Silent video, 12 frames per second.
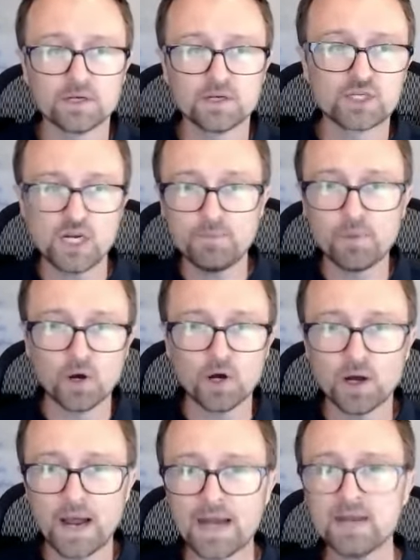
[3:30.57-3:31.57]

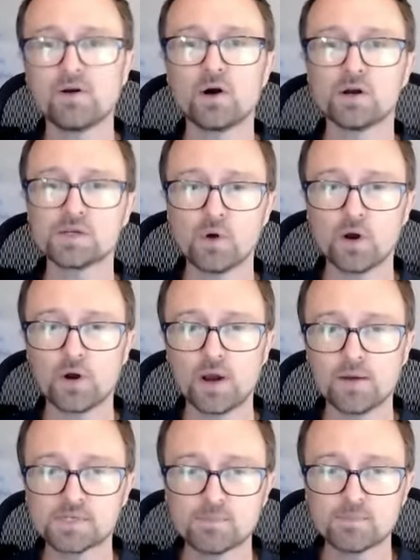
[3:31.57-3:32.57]
cheaper antivirus
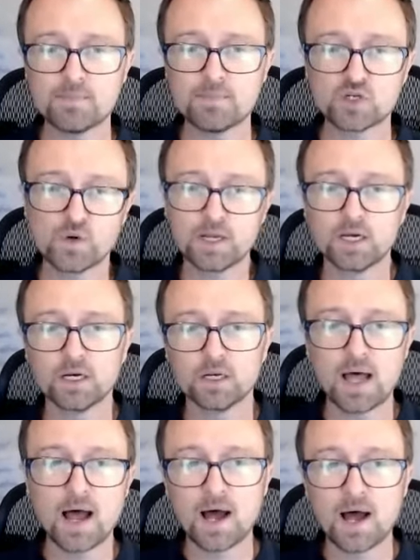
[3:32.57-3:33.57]
programs maybe triggered an
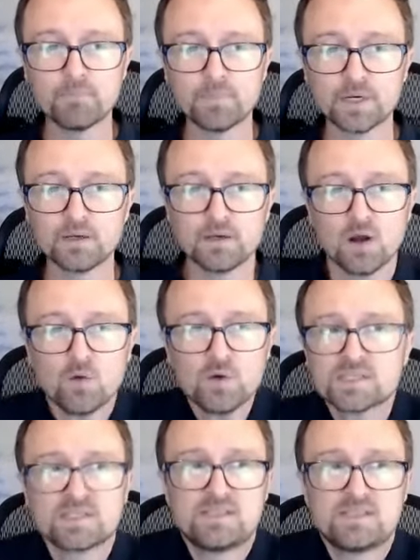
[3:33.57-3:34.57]
alarm, but no
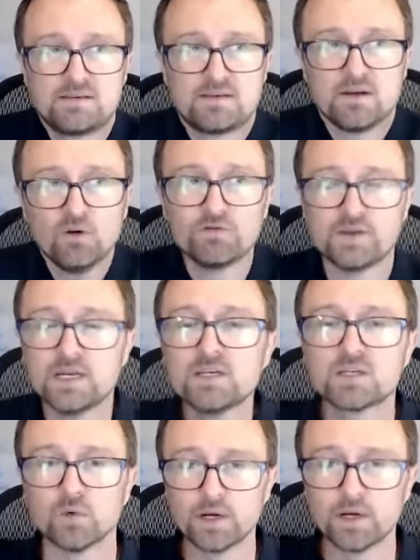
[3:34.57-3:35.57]
one's delved
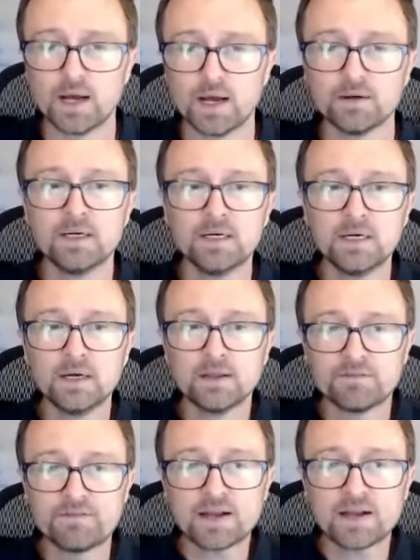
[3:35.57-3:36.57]
into it. And
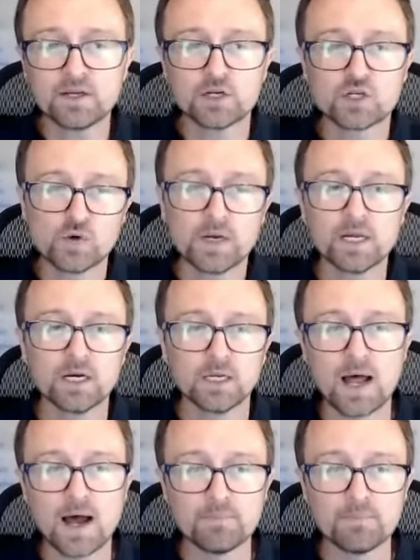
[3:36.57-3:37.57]
the fact that it triggered an
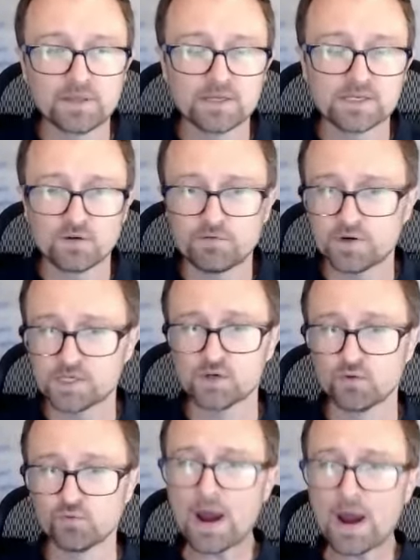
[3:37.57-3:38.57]
alarm but the software
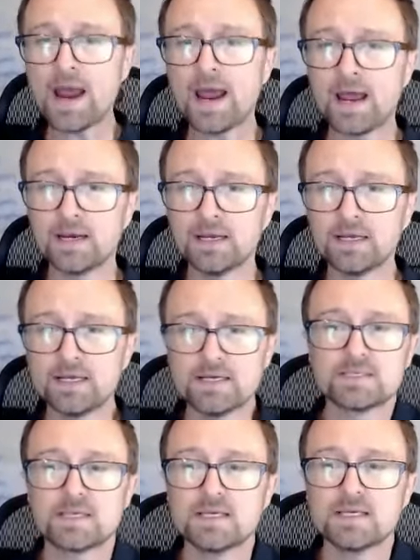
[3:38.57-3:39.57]
still ran
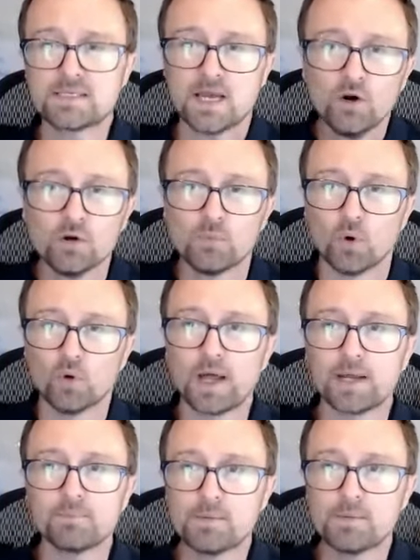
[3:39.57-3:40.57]
is terrible.
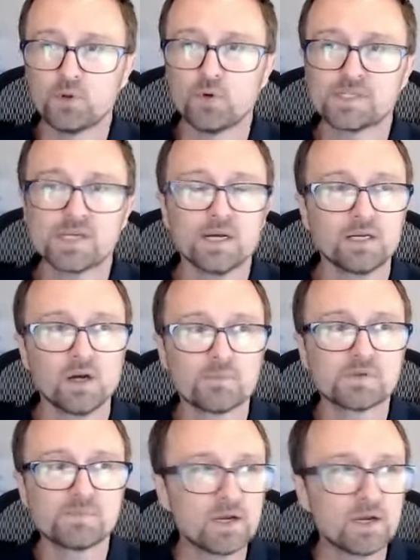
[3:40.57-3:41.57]
Like, people always say, I'm
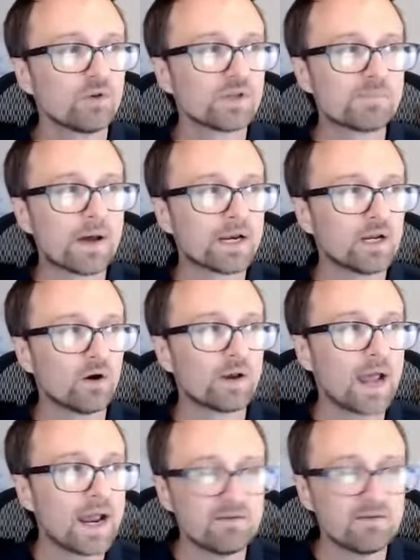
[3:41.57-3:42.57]
spending all this money on
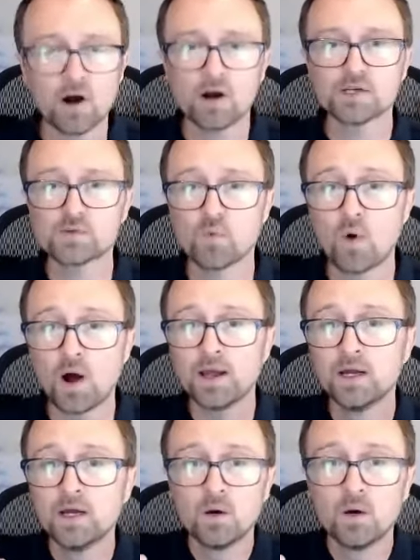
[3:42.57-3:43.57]
antivirus,
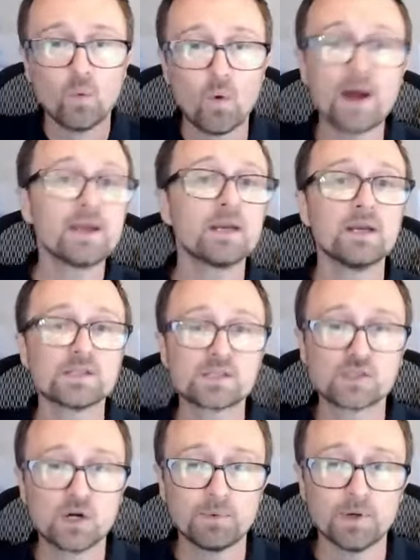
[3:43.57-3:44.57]
why didn't it
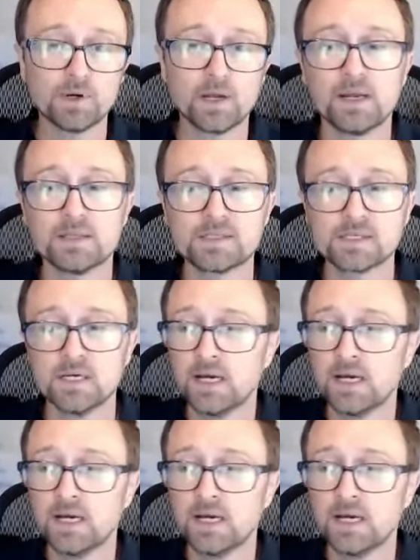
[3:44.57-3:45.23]
stop it? And it's